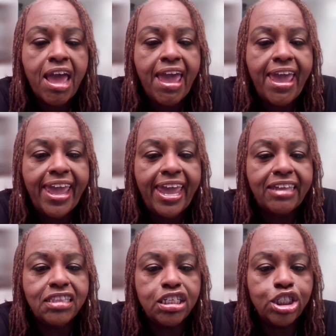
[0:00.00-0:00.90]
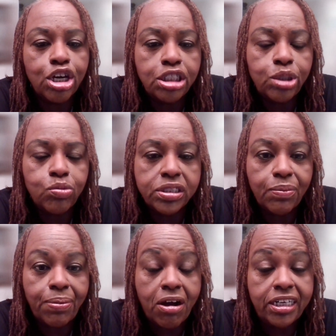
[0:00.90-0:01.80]
And the church was a
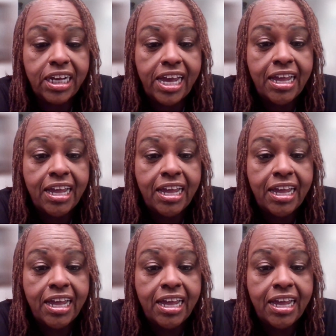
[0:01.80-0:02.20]
part of that.